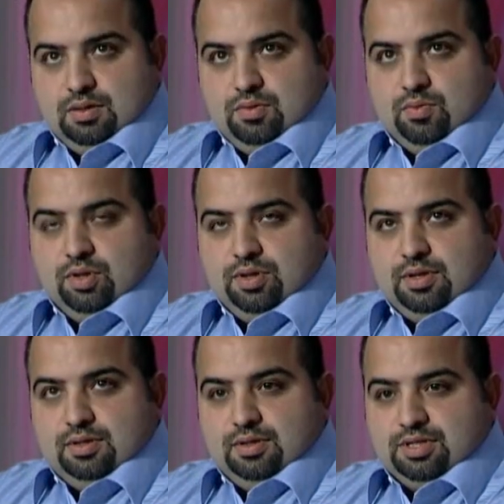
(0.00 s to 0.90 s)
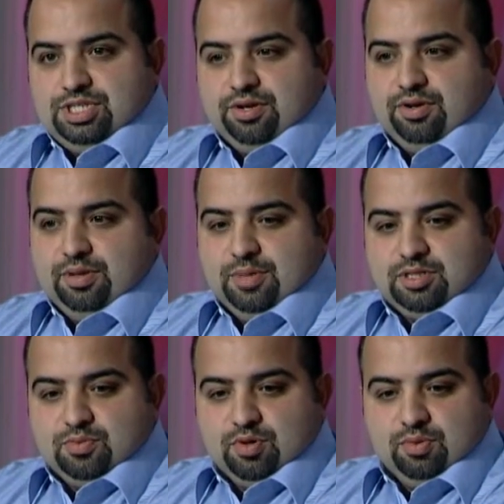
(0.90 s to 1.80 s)
Well, they're, they're generally
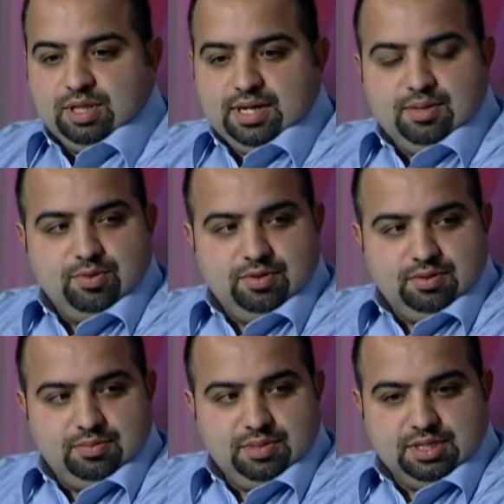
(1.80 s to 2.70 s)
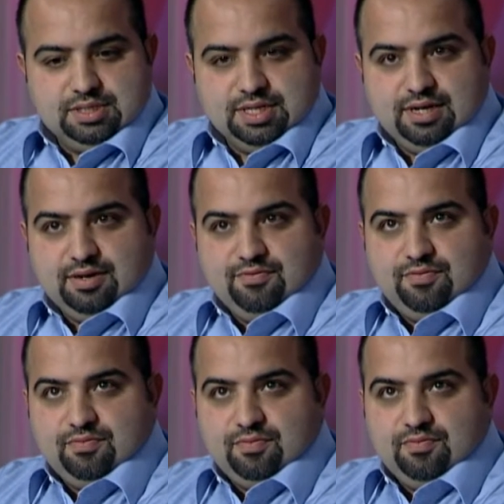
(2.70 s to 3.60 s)
much more reliable because they
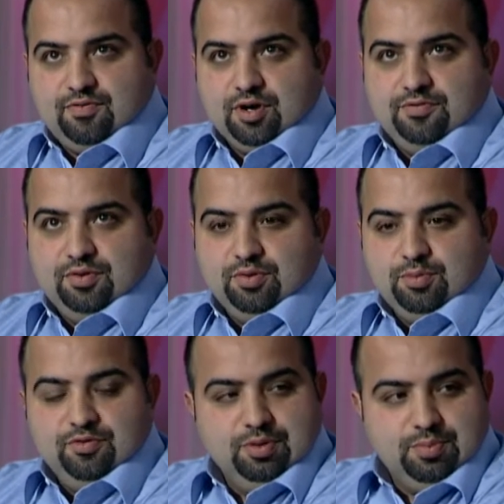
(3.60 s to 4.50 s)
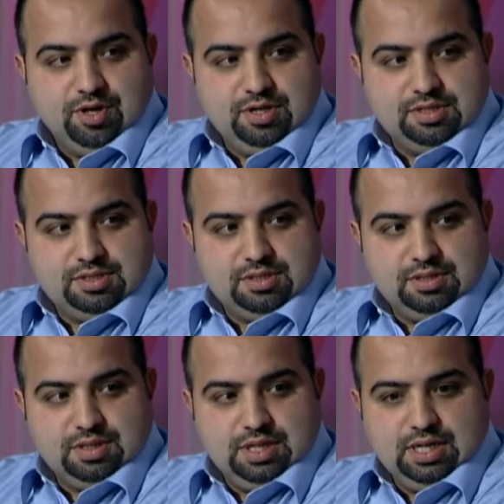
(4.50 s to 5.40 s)
have far fewer moving parts.
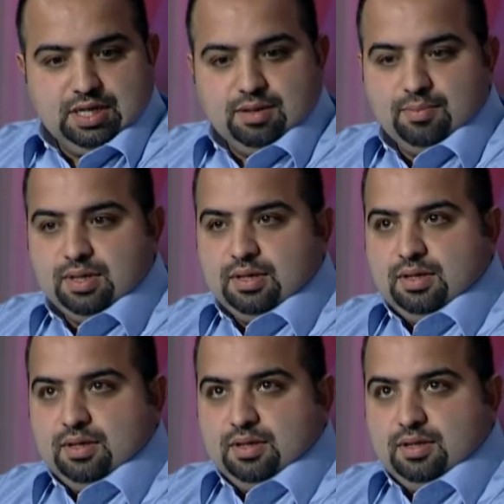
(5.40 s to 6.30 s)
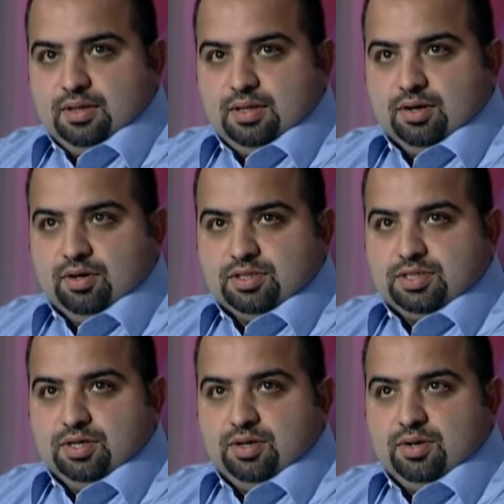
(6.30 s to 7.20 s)
Um, they're
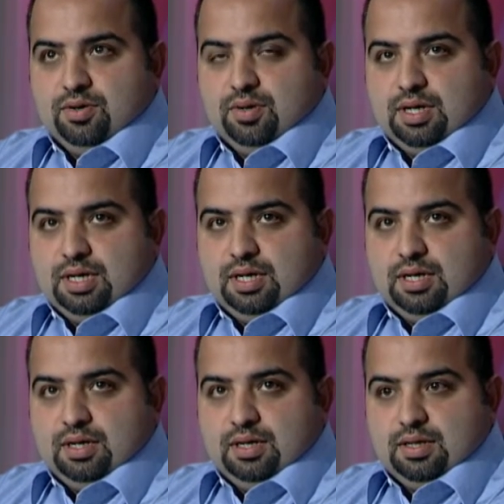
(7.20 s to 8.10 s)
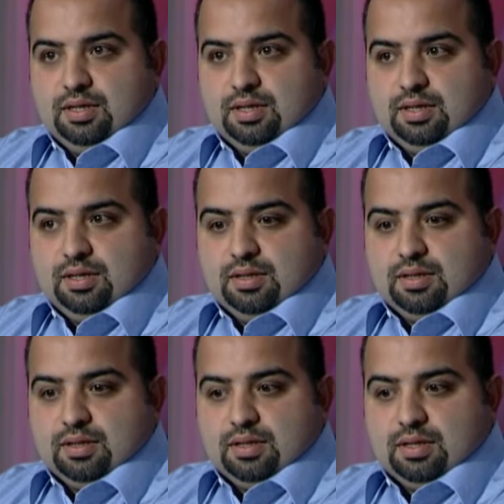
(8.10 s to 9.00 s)
also uh,
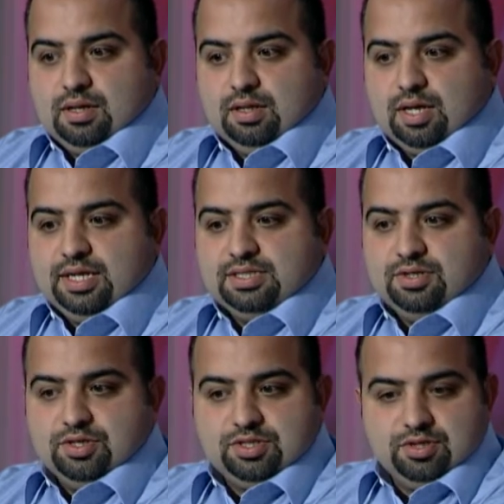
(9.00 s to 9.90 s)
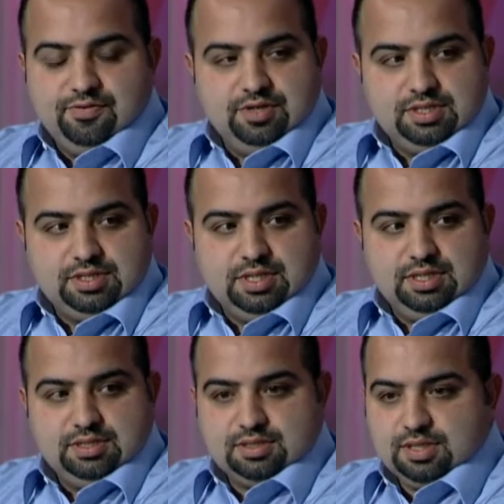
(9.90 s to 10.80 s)
a lot easier to service,
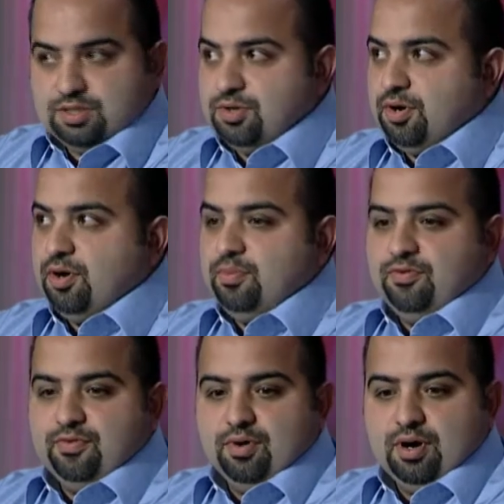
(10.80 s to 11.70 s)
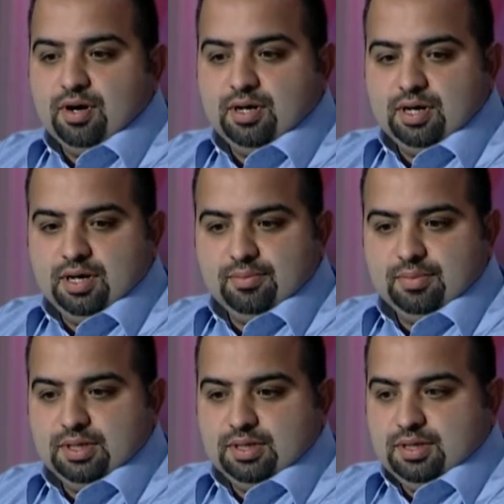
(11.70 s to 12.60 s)
as, as you heard before. Um,
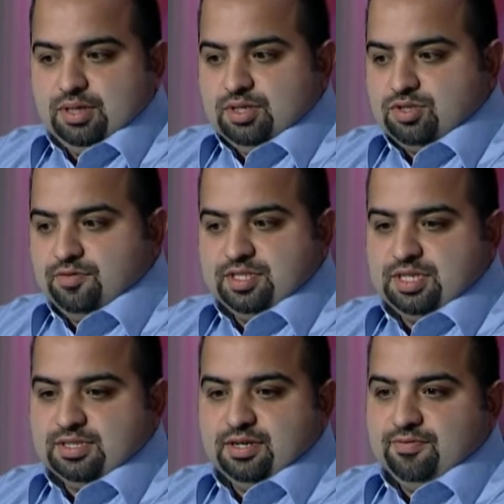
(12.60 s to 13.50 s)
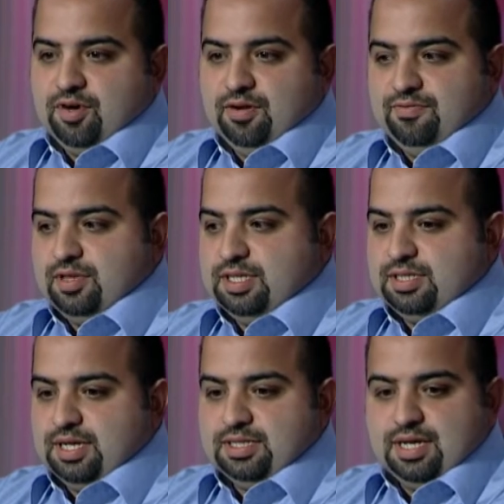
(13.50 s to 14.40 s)
Service doesn't involve things
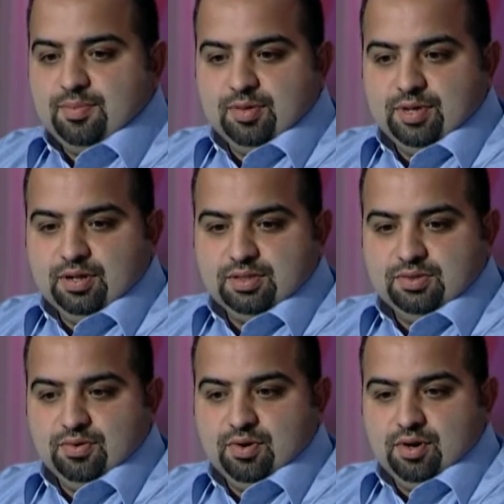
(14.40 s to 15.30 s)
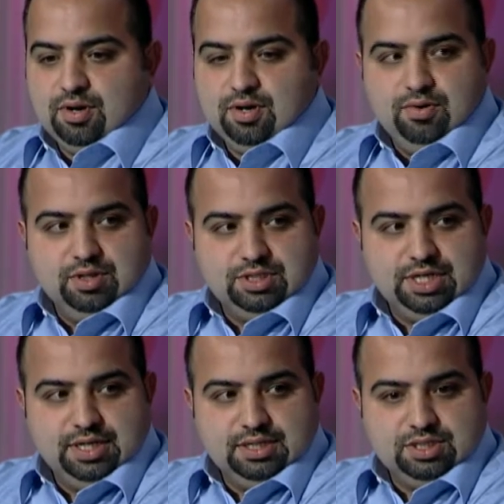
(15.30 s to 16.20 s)
like a timing belt or an oil
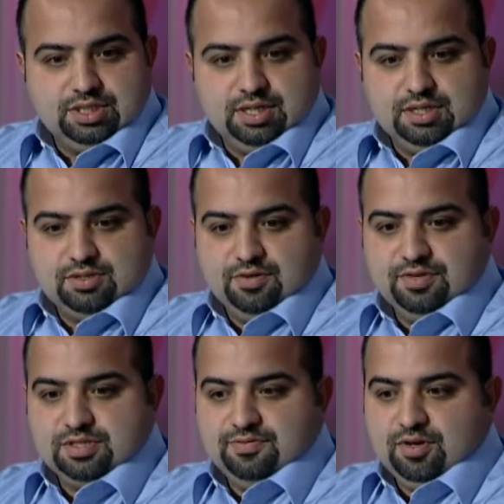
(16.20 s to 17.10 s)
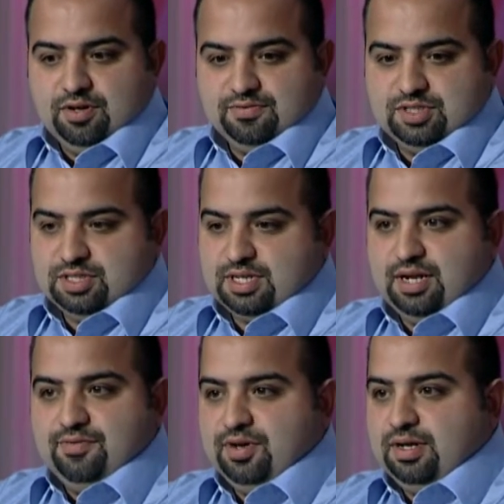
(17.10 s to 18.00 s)
change. Uh, service involves just
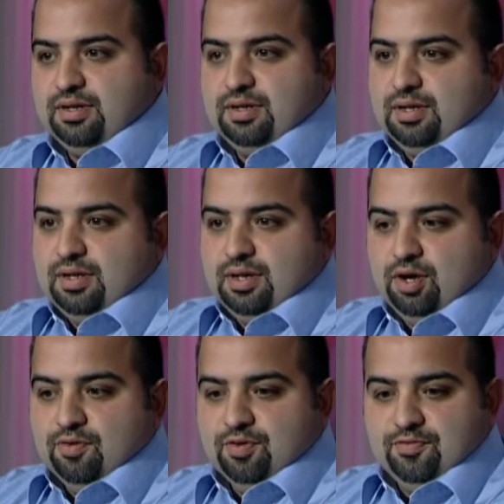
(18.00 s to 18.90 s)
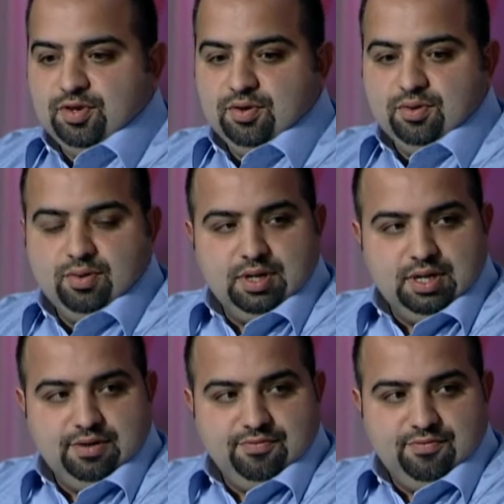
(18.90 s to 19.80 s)
kind of a, an overview
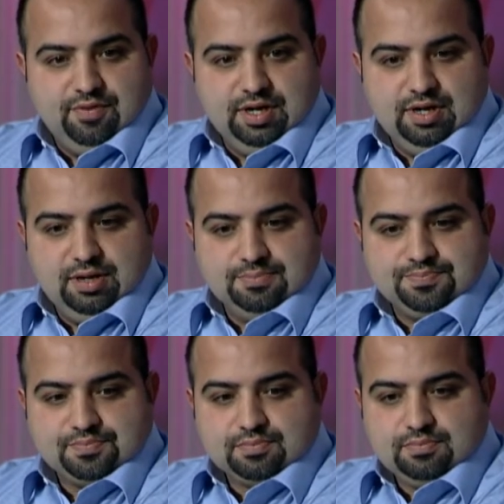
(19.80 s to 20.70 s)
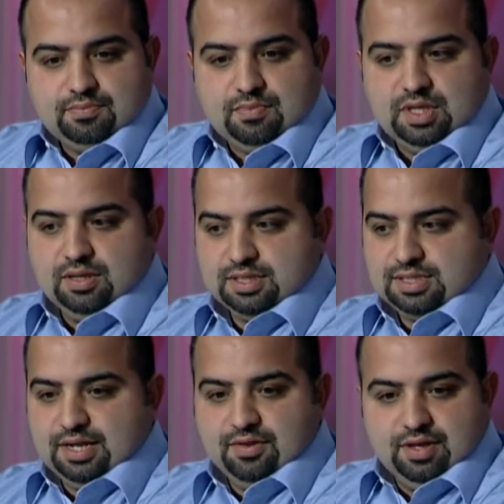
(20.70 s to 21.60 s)
of uh, the
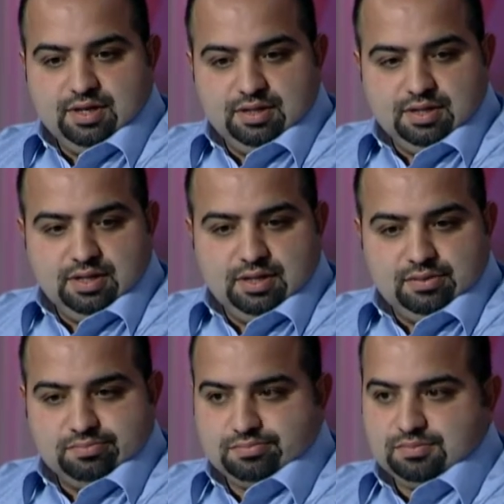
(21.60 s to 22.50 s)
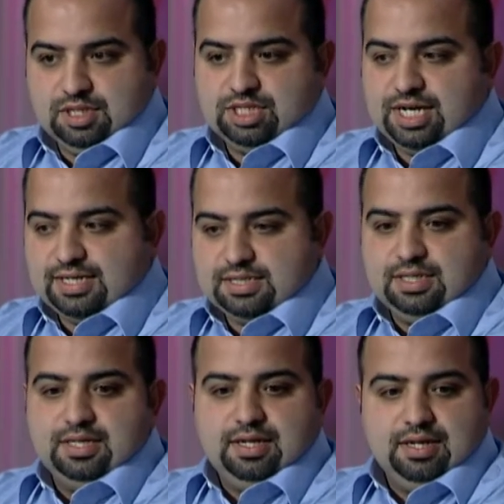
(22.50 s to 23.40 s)
state of the, the, the,
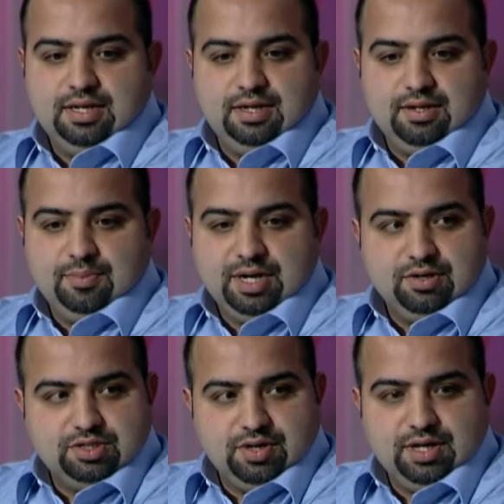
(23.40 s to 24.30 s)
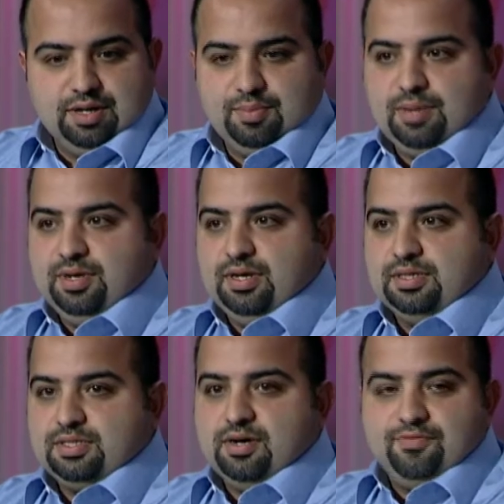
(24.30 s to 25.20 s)
chassis and, and the powertrain and maybe a
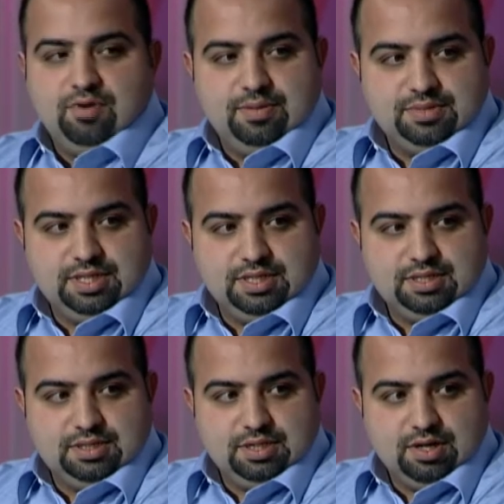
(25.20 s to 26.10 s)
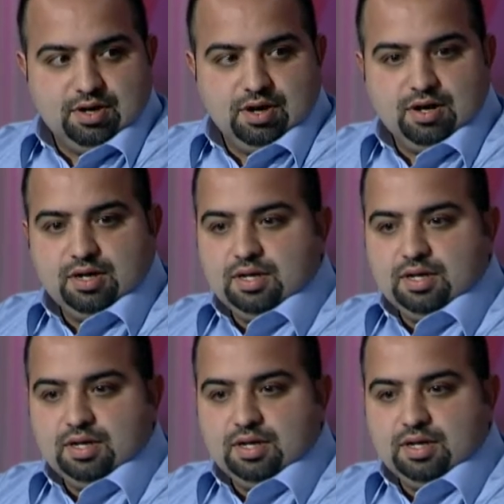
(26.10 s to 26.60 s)
software update to the car.